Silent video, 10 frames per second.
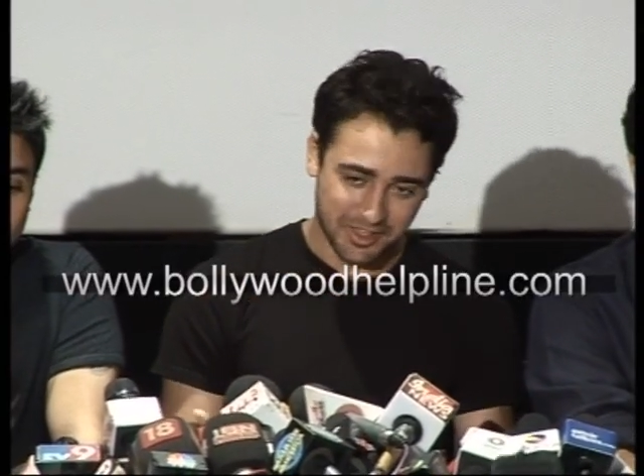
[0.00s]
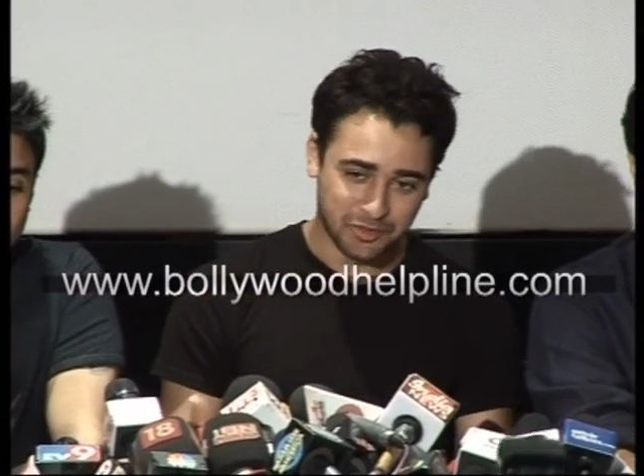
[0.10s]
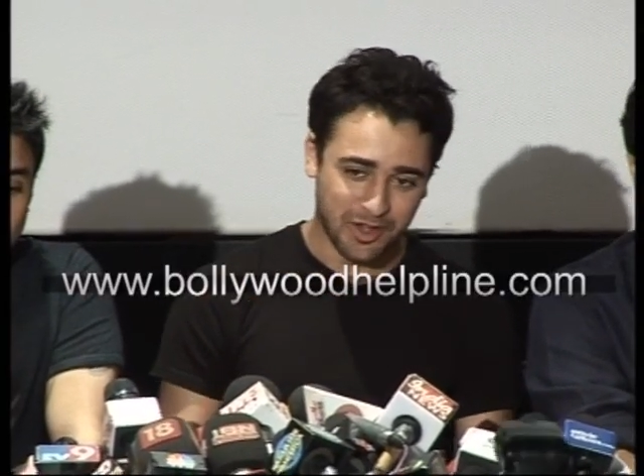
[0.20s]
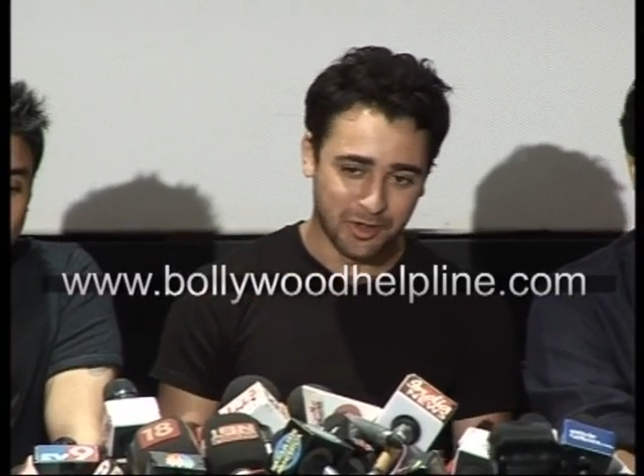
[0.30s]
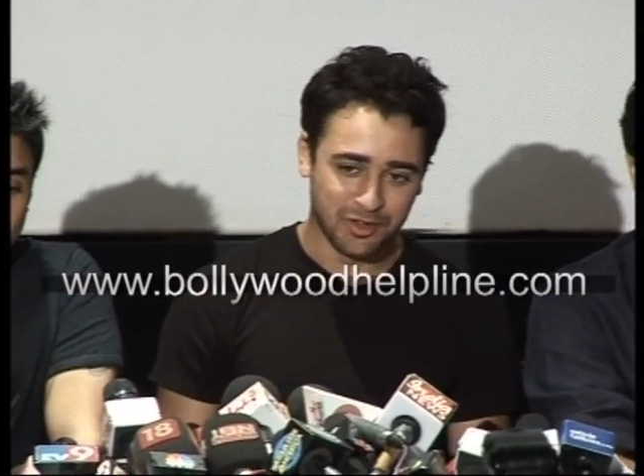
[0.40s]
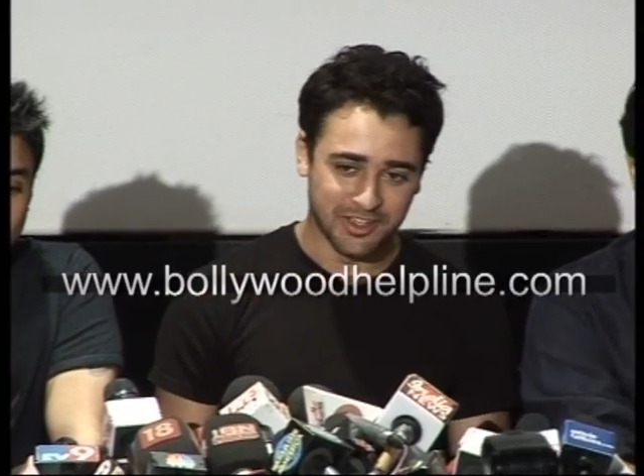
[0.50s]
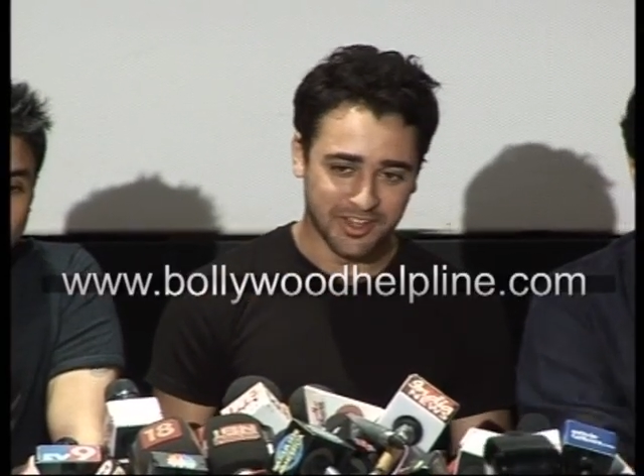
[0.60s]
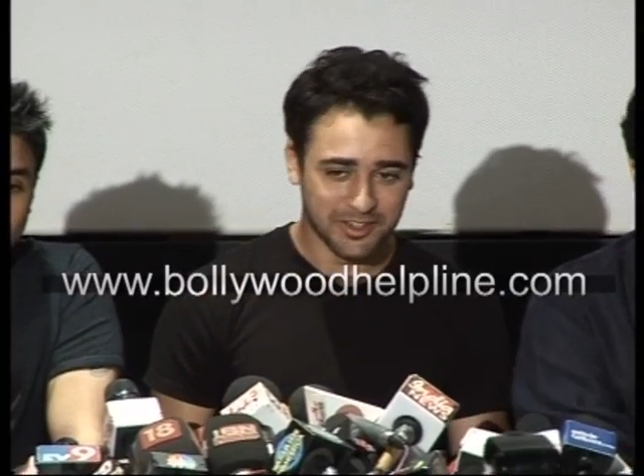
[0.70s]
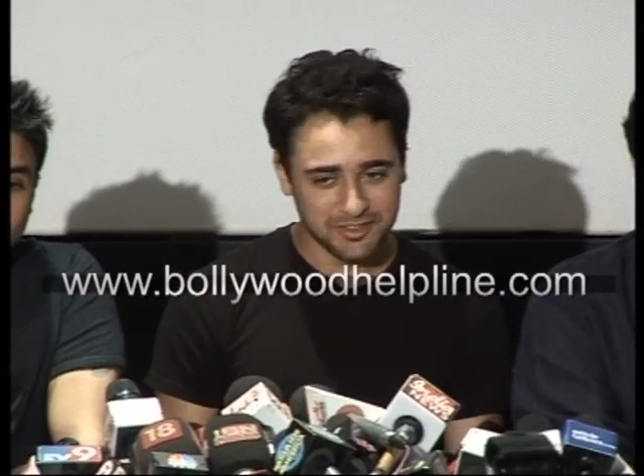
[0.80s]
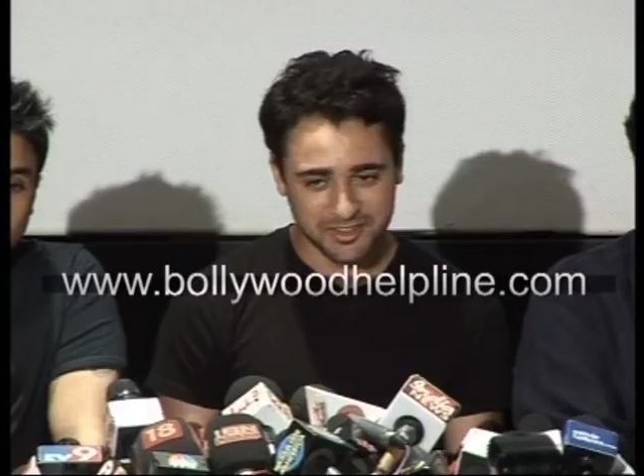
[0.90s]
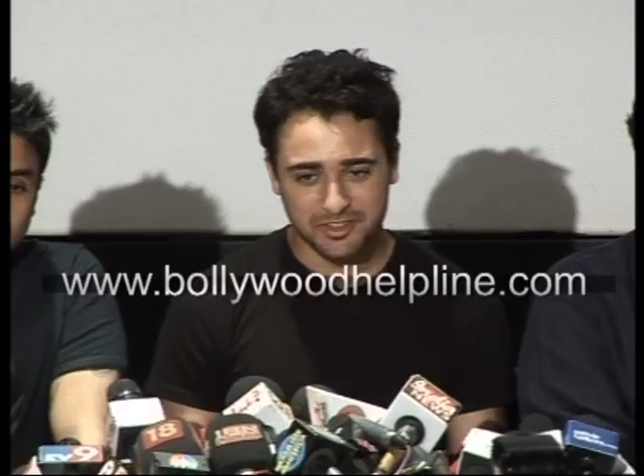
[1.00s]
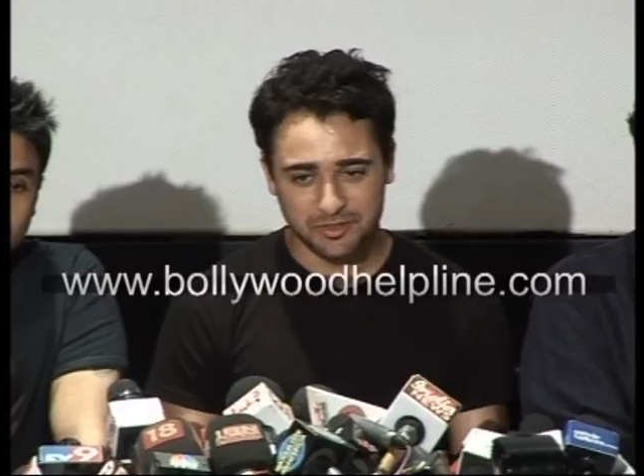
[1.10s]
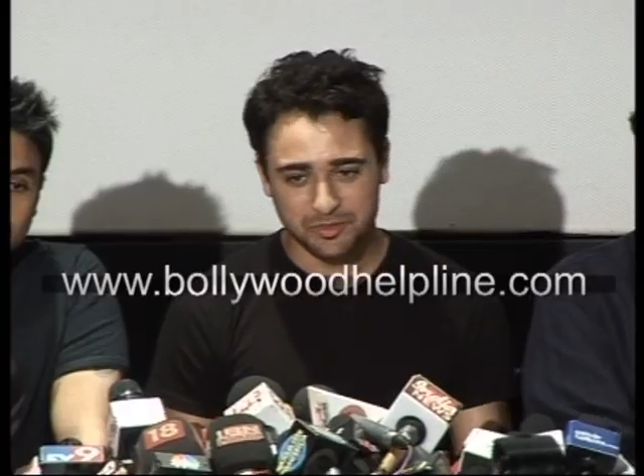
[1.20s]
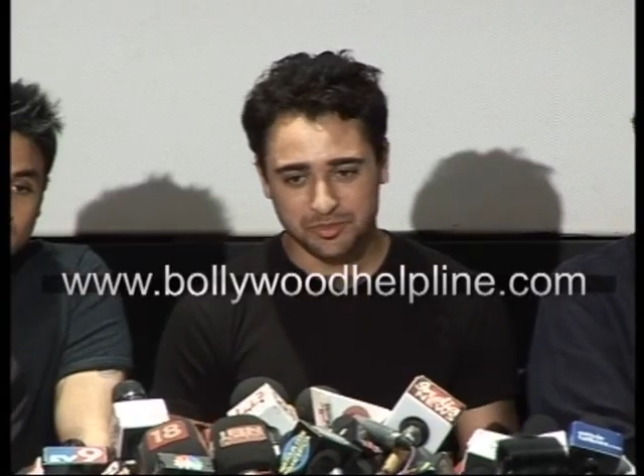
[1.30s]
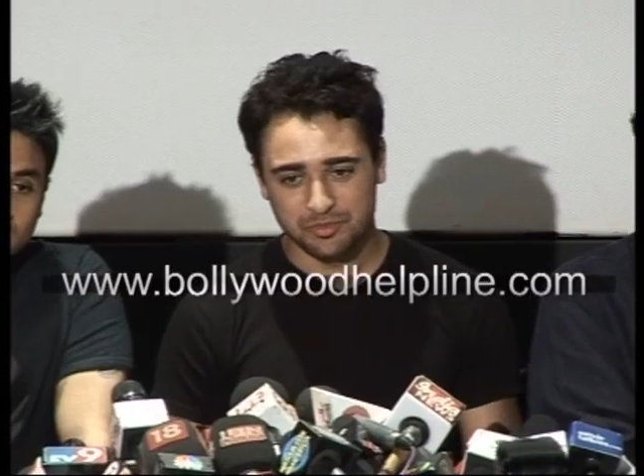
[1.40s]
That's why I look like that. It's
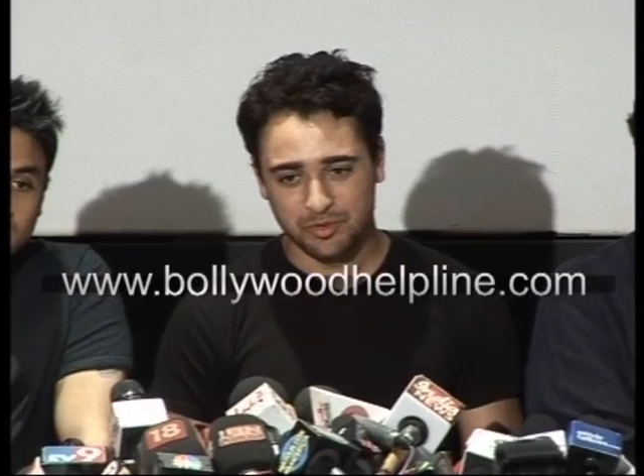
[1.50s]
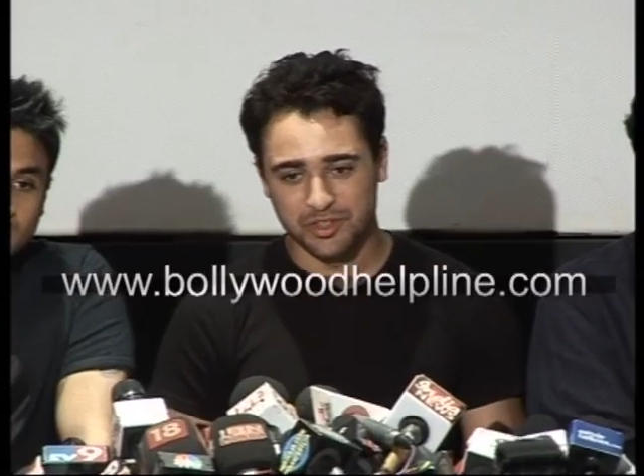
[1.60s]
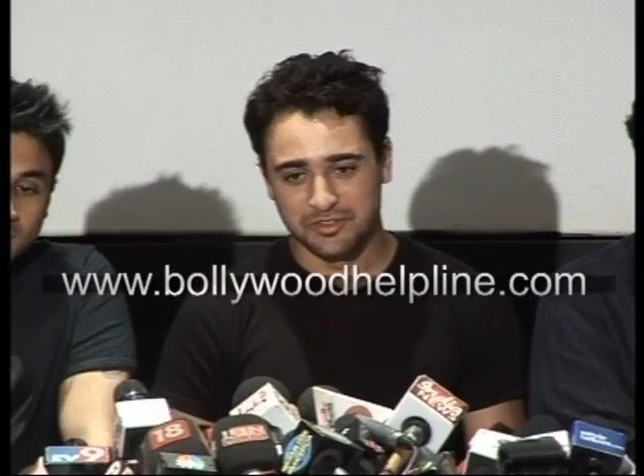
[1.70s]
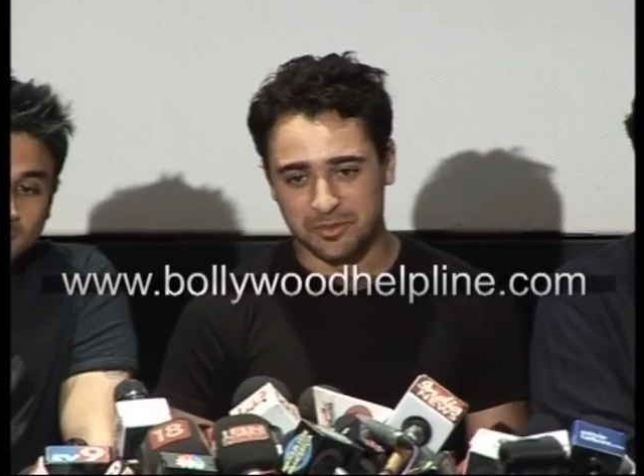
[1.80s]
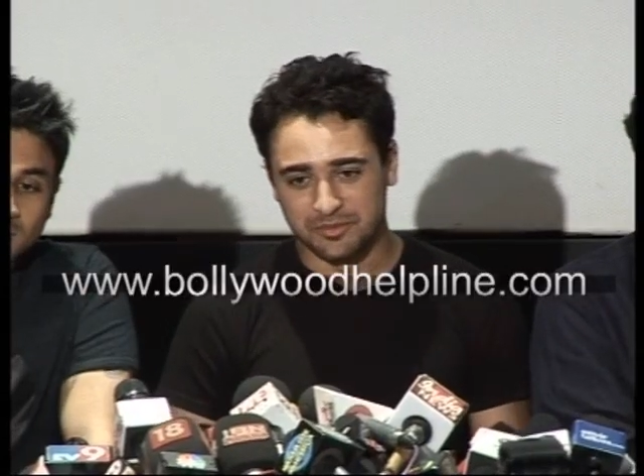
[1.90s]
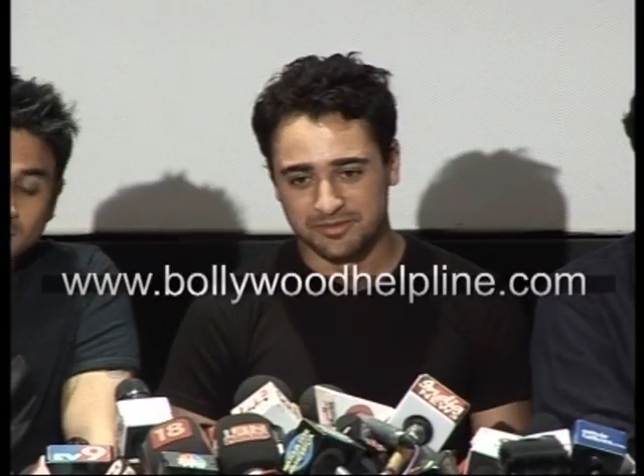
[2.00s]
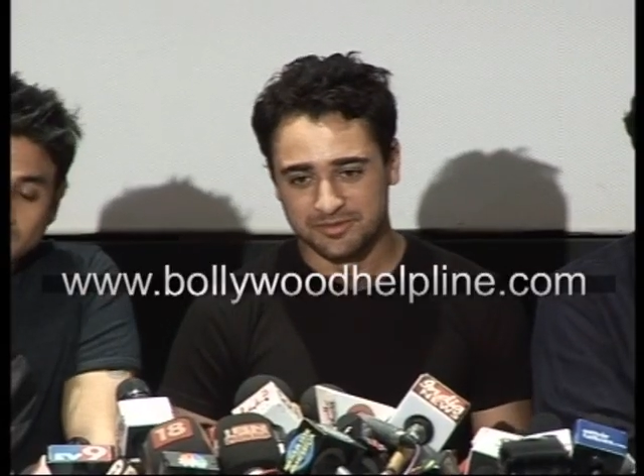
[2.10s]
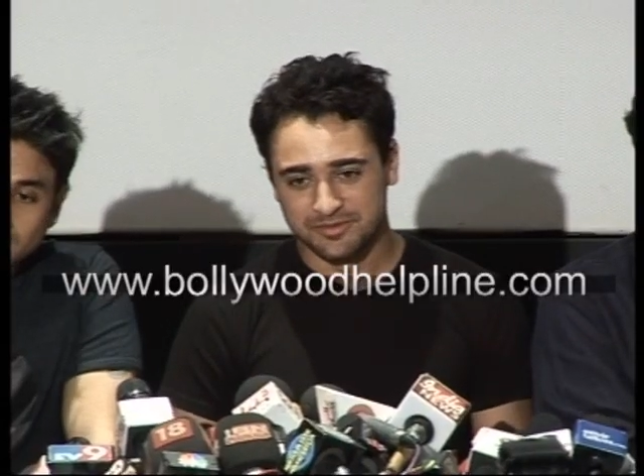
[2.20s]
it's for the film.